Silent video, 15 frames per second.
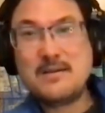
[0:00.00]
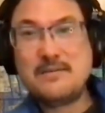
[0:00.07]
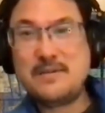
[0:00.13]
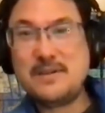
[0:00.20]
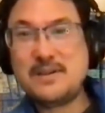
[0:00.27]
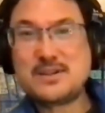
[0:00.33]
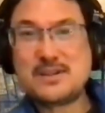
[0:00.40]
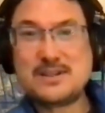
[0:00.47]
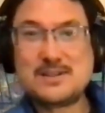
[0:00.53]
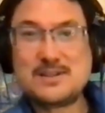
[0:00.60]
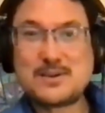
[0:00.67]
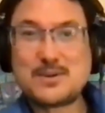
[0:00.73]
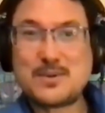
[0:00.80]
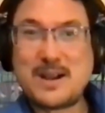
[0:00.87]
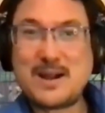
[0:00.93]

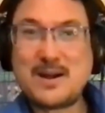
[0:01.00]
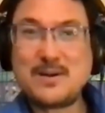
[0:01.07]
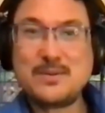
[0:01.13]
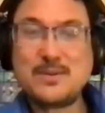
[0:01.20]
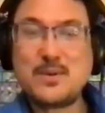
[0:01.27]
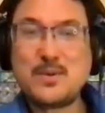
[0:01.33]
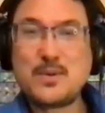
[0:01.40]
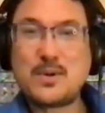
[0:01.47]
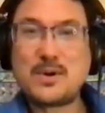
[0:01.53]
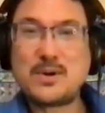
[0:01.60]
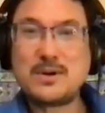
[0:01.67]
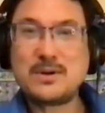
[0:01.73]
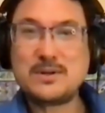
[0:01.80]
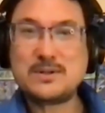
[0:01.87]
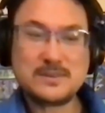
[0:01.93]
visions around the
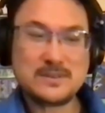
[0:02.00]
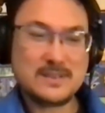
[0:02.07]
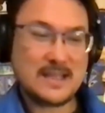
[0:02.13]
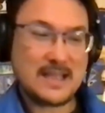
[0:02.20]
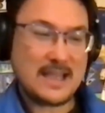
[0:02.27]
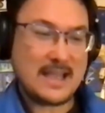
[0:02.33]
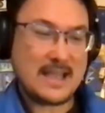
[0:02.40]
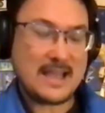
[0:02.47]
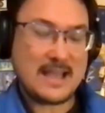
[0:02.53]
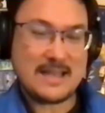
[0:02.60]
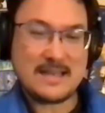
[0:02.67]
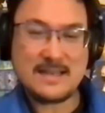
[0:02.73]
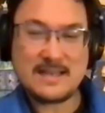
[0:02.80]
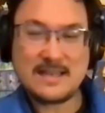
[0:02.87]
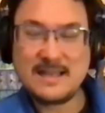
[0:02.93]
world,
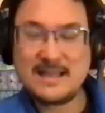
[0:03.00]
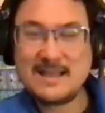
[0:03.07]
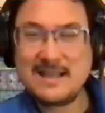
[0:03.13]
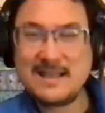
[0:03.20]
and